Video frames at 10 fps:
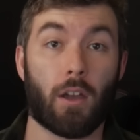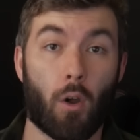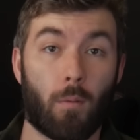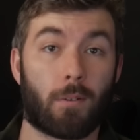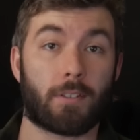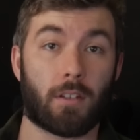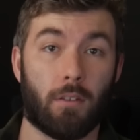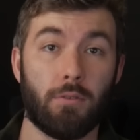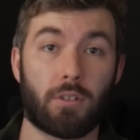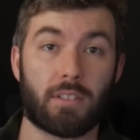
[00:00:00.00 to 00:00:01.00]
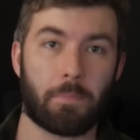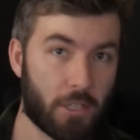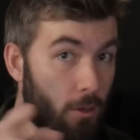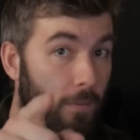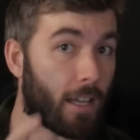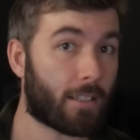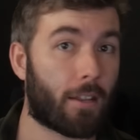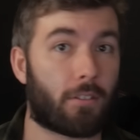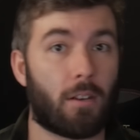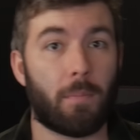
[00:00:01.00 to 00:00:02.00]
homework solutions. But you've got
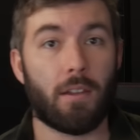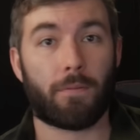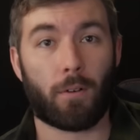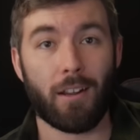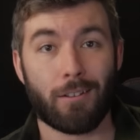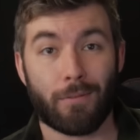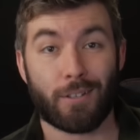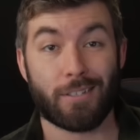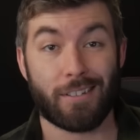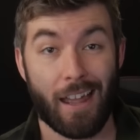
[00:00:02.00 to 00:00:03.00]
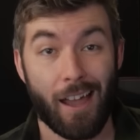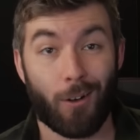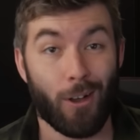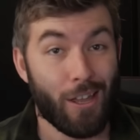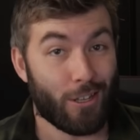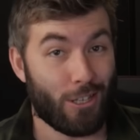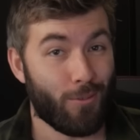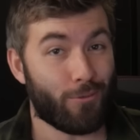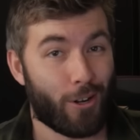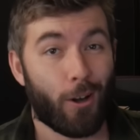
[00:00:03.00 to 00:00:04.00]
nothing to be afraid of, because now
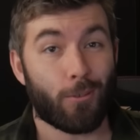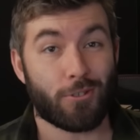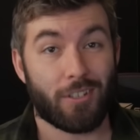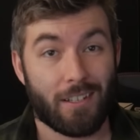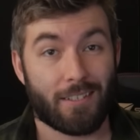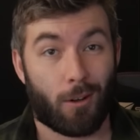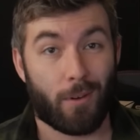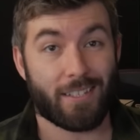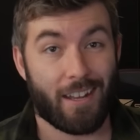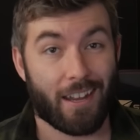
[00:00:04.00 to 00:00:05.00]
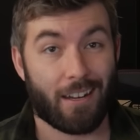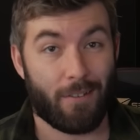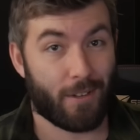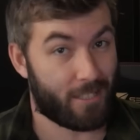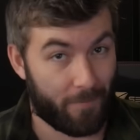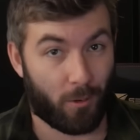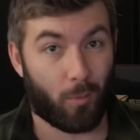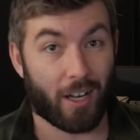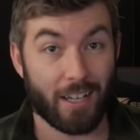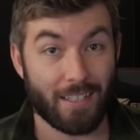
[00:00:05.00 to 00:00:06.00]
you know G is always negative, except for
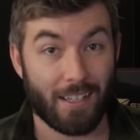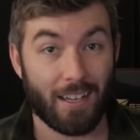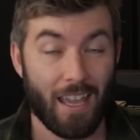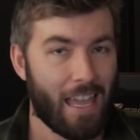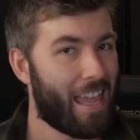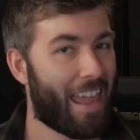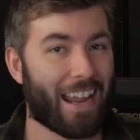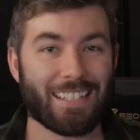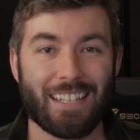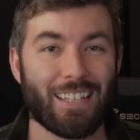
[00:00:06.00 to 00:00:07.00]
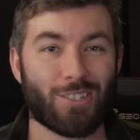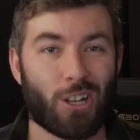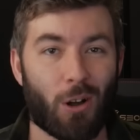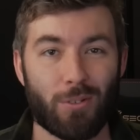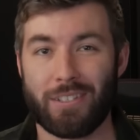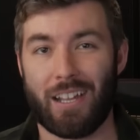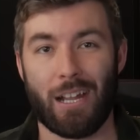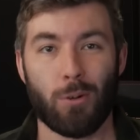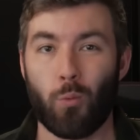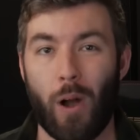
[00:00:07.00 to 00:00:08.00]
when it isn't. X gets
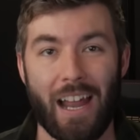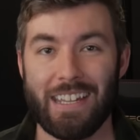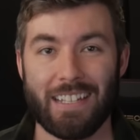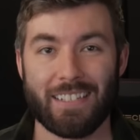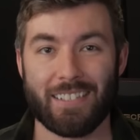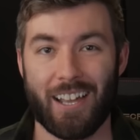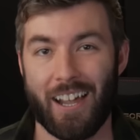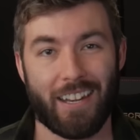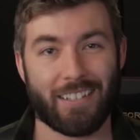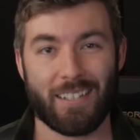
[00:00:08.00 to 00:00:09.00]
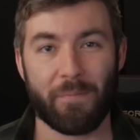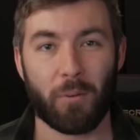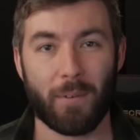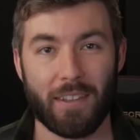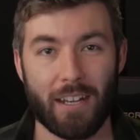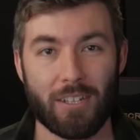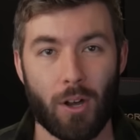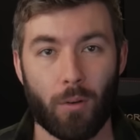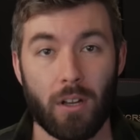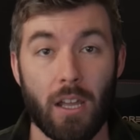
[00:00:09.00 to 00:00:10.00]
cosine, Y gets sine, except for when they
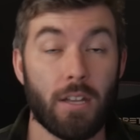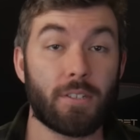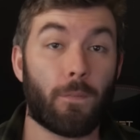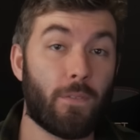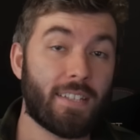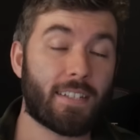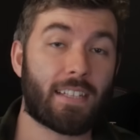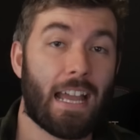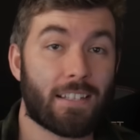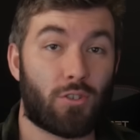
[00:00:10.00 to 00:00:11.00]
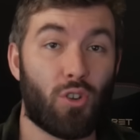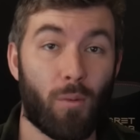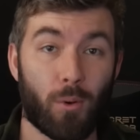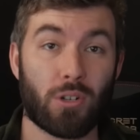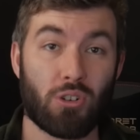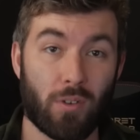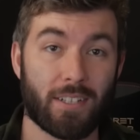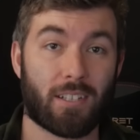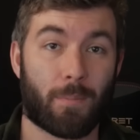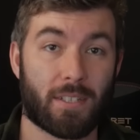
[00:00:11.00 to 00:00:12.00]
don't. So physics has no more
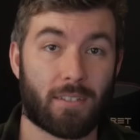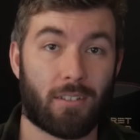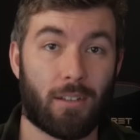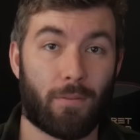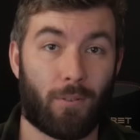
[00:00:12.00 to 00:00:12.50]
tricks up its sleeve,